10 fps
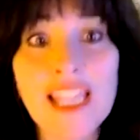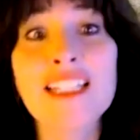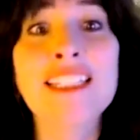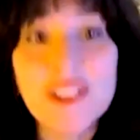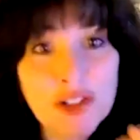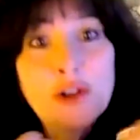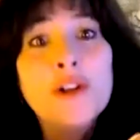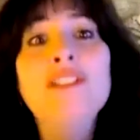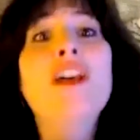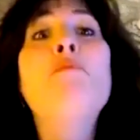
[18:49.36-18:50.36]
in a little
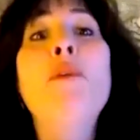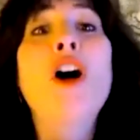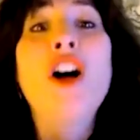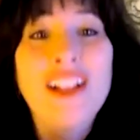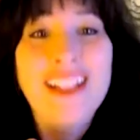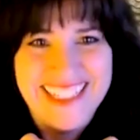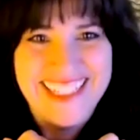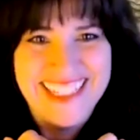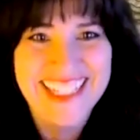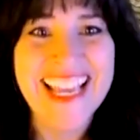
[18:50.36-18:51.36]
curled up ball
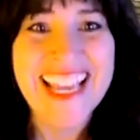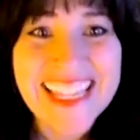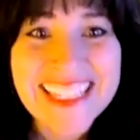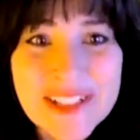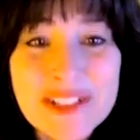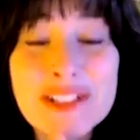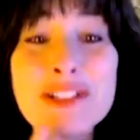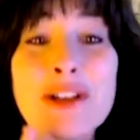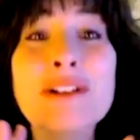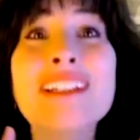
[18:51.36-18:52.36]
until
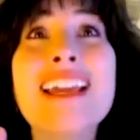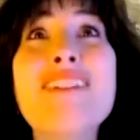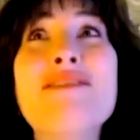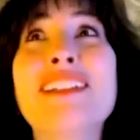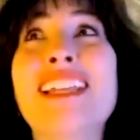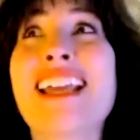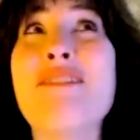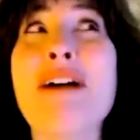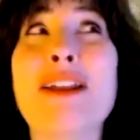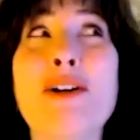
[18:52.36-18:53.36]
slowly I feel like I
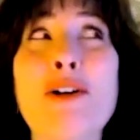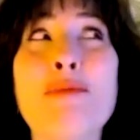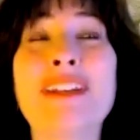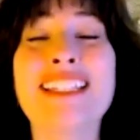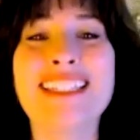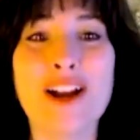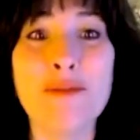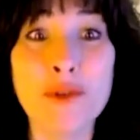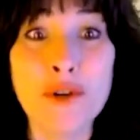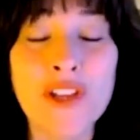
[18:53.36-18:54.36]
want to open and start
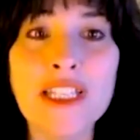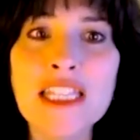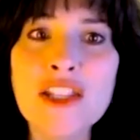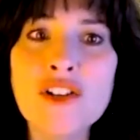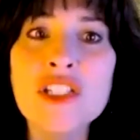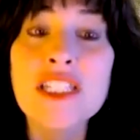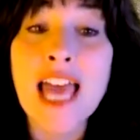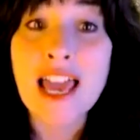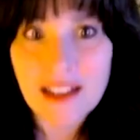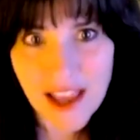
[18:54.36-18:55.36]
moving. Like, there's
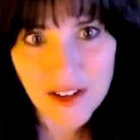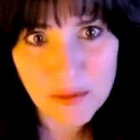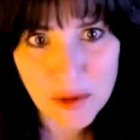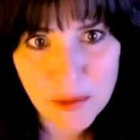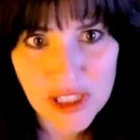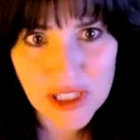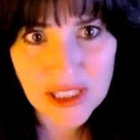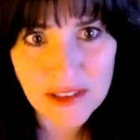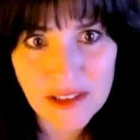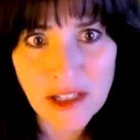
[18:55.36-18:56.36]
that kind of
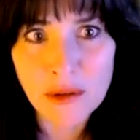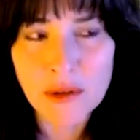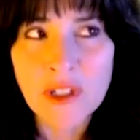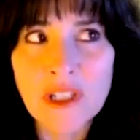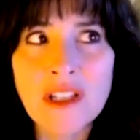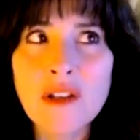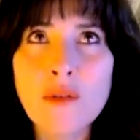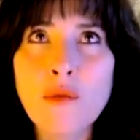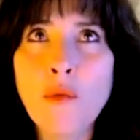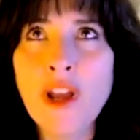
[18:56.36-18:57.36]
permission. So
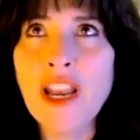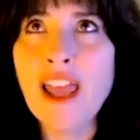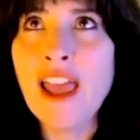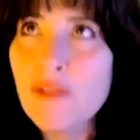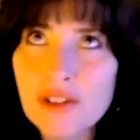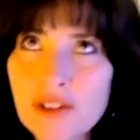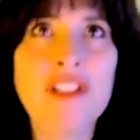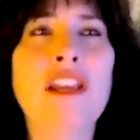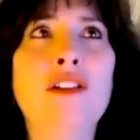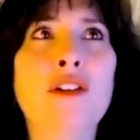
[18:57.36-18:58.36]
whatever
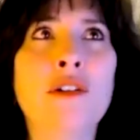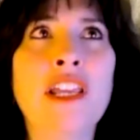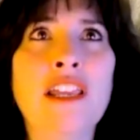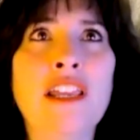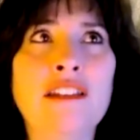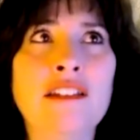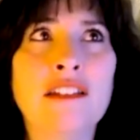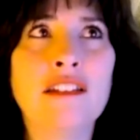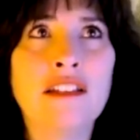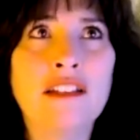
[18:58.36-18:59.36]
state you're in,
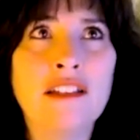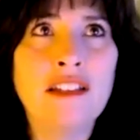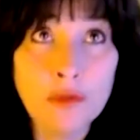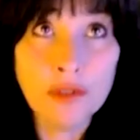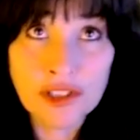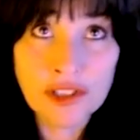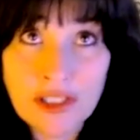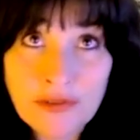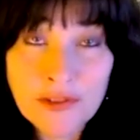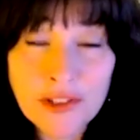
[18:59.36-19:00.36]
it will
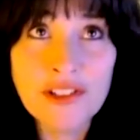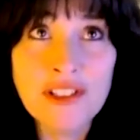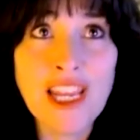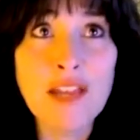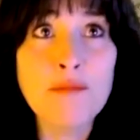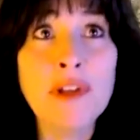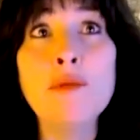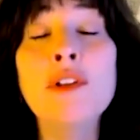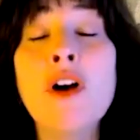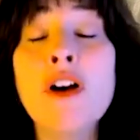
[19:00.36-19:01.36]
shift your state, but it
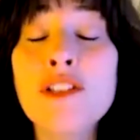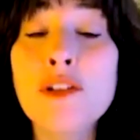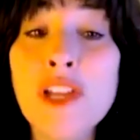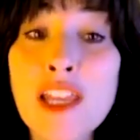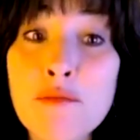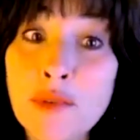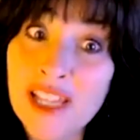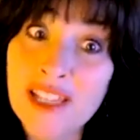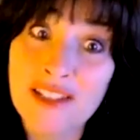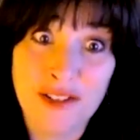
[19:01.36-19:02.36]
will also embrace your